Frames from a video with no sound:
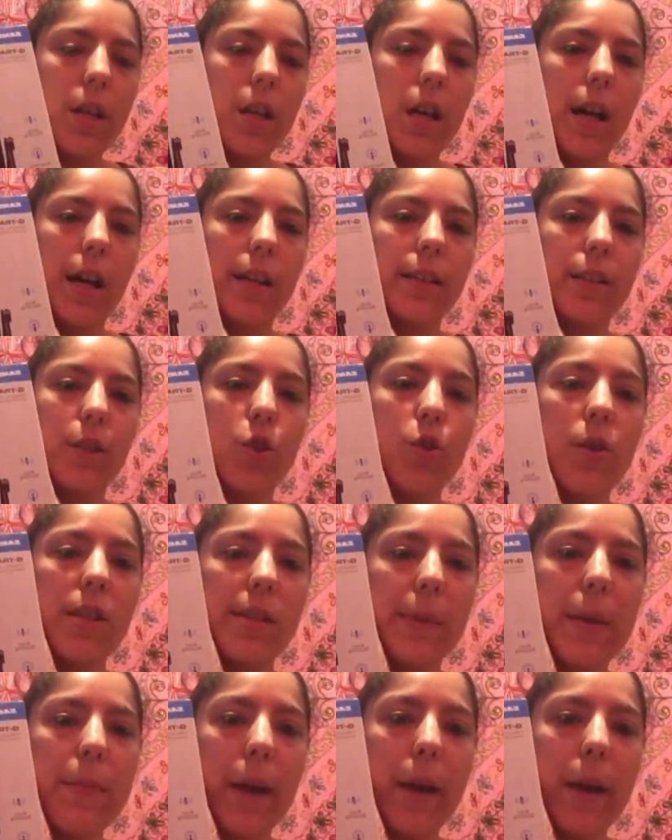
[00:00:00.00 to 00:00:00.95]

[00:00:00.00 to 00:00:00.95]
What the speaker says: It's a USB